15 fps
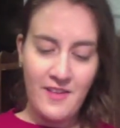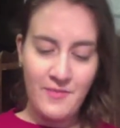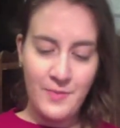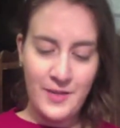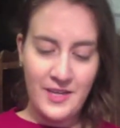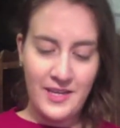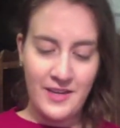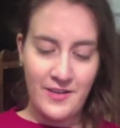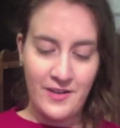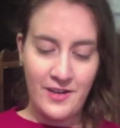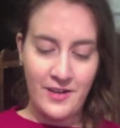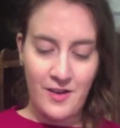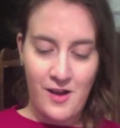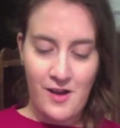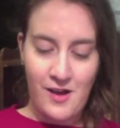been hearing
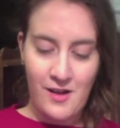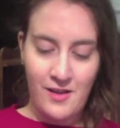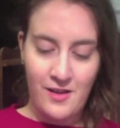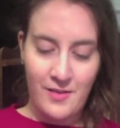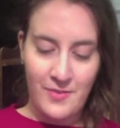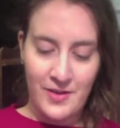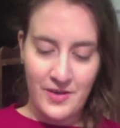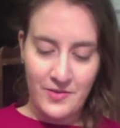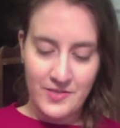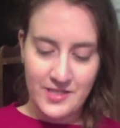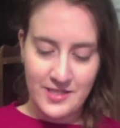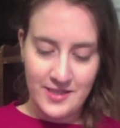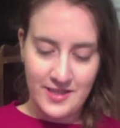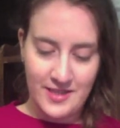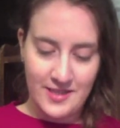all about
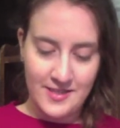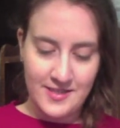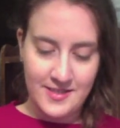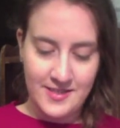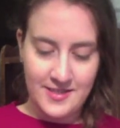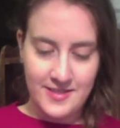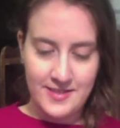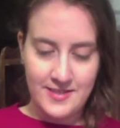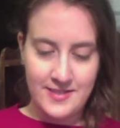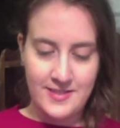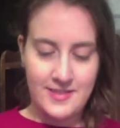this